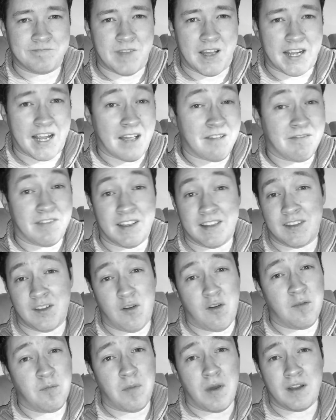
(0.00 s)
I can't find
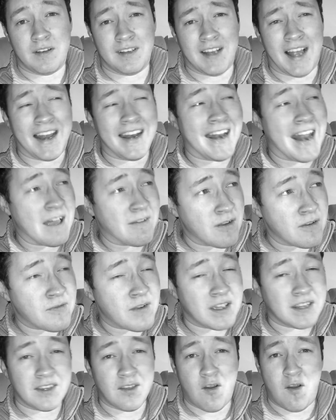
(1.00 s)
the off button. I never
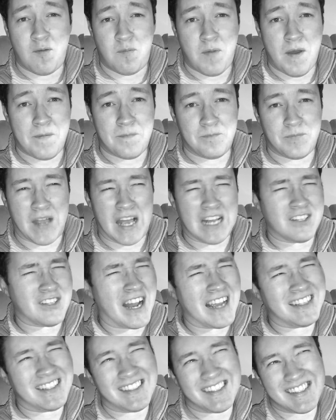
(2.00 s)
find the off button. I
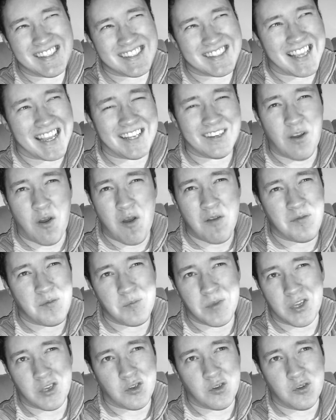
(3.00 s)
try to like sign off
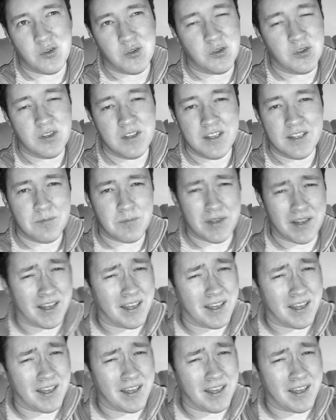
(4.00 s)
and be cool, be